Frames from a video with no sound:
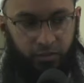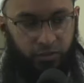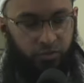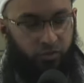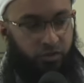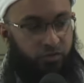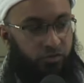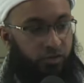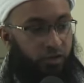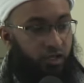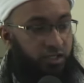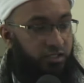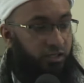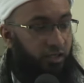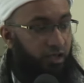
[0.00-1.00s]
So
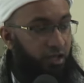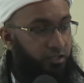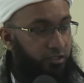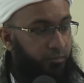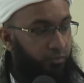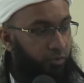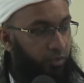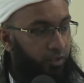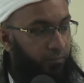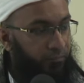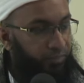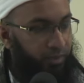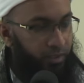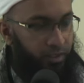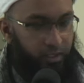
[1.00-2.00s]
Rasulullah sallallahu told him,
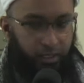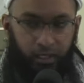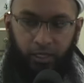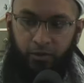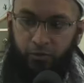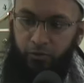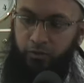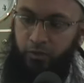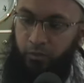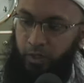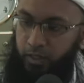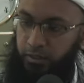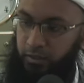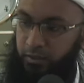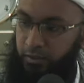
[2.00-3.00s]
Are you the
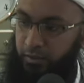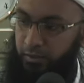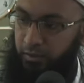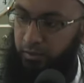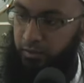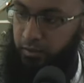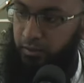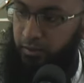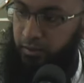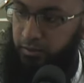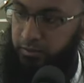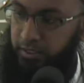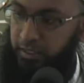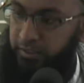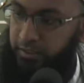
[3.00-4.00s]
one
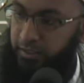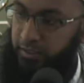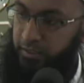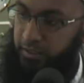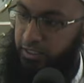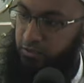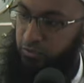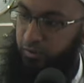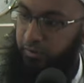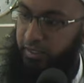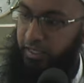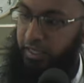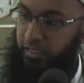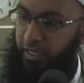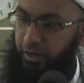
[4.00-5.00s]
that
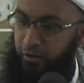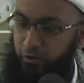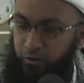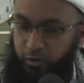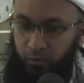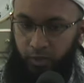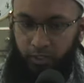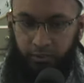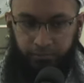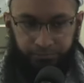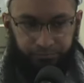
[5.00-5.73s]
discriminate? Are you the one